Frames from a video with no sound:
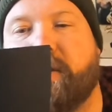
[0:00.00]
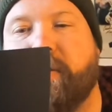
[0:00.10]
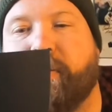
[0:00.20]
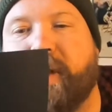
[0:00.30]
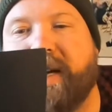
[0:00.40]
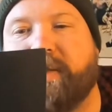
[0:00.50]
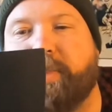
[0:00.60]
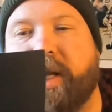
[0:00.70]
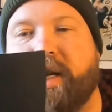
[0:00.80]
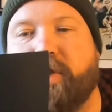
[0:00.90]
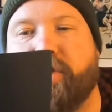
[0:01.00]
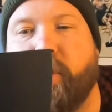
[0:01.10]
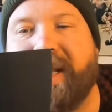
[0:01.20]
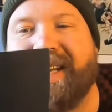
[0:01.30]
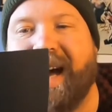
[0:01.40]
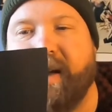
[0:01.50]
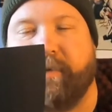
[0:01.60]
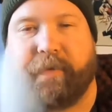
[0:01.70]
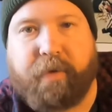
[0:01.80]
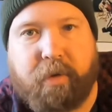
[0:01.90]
flex blade joint knife.